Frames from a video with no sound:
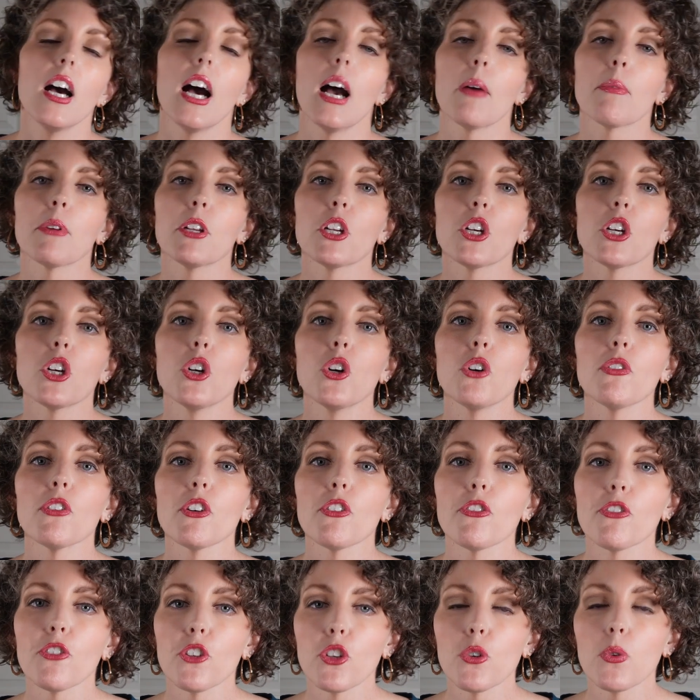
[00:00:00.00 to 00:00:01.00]
I'm going to go over a
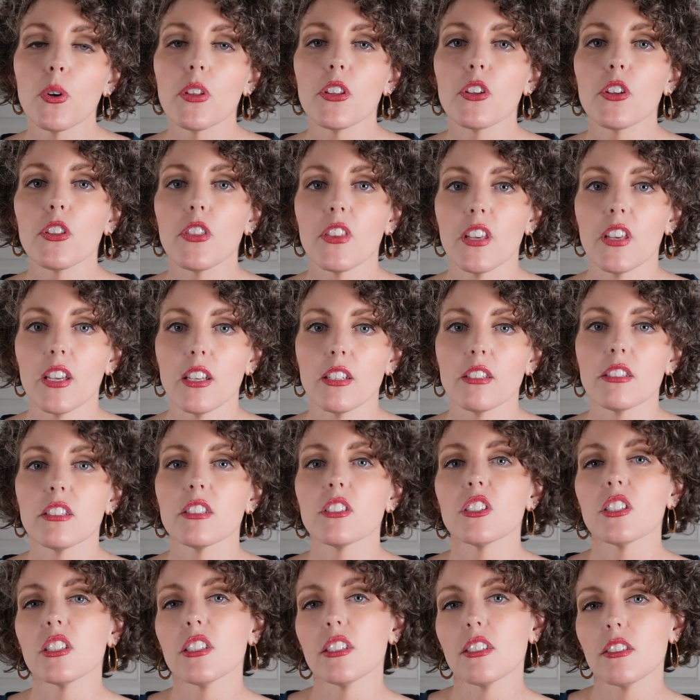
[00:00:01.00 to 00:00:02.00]
few other things
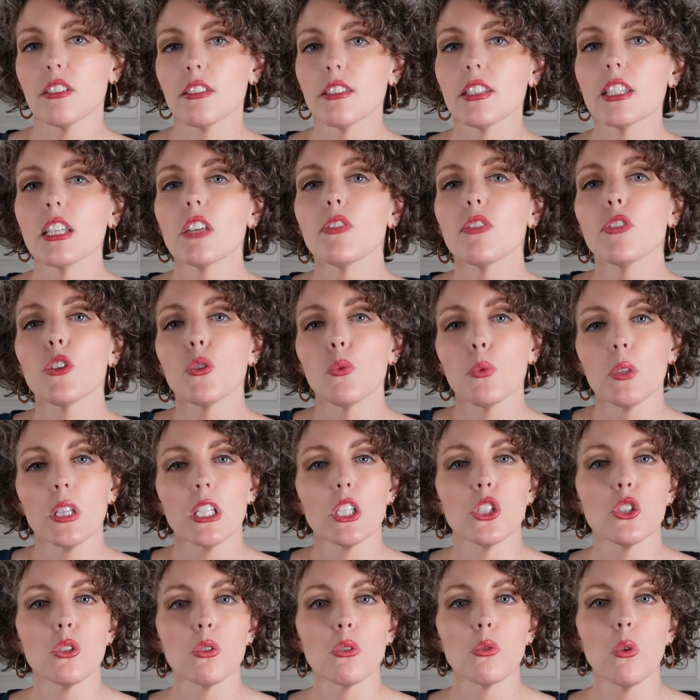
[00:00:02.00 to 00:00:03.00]
to see if you
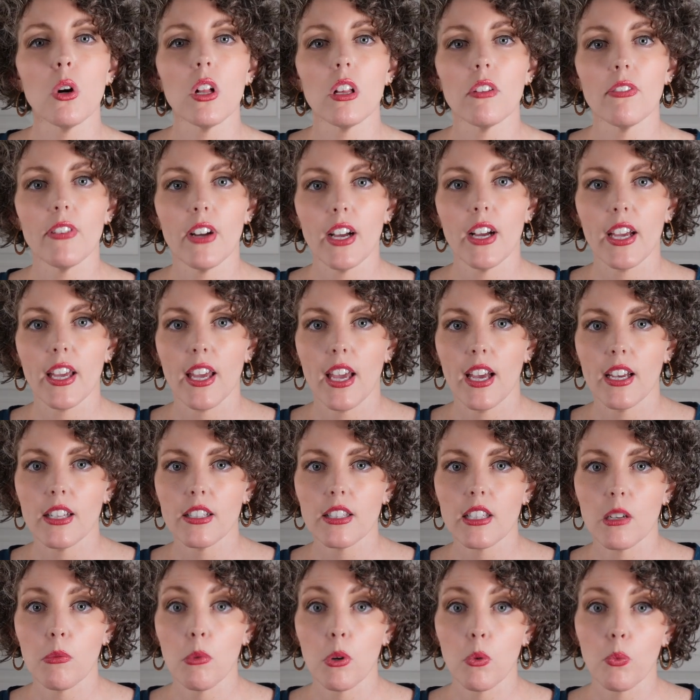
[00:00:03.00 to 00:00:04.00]
really do qualify as
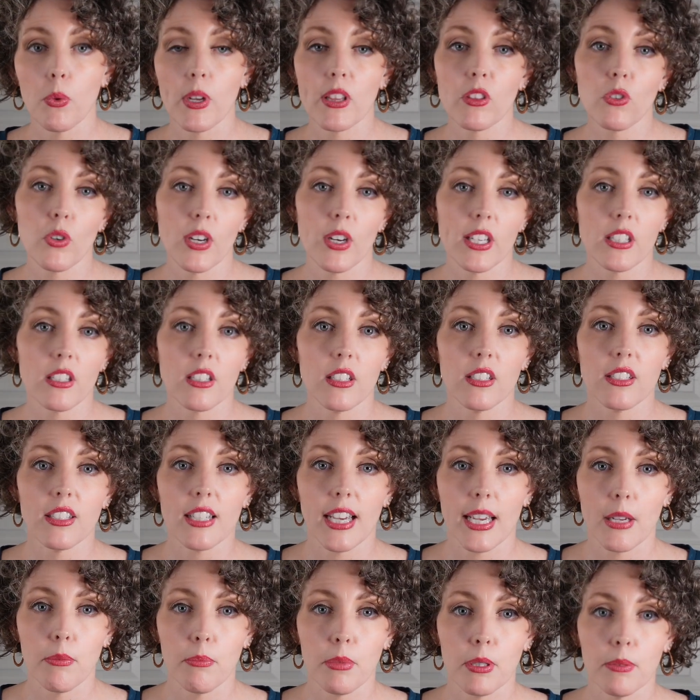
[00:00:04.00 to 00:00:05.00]
someone with dry skin
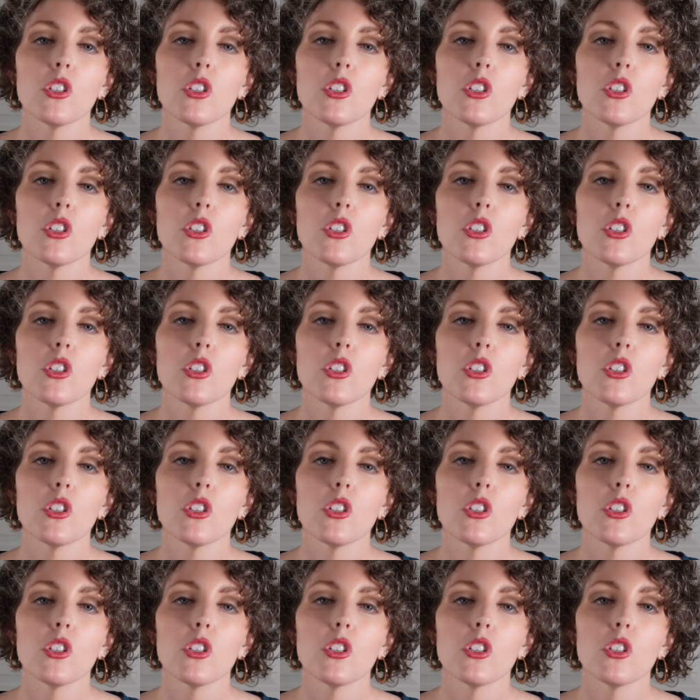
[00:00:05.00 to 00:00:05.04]
type.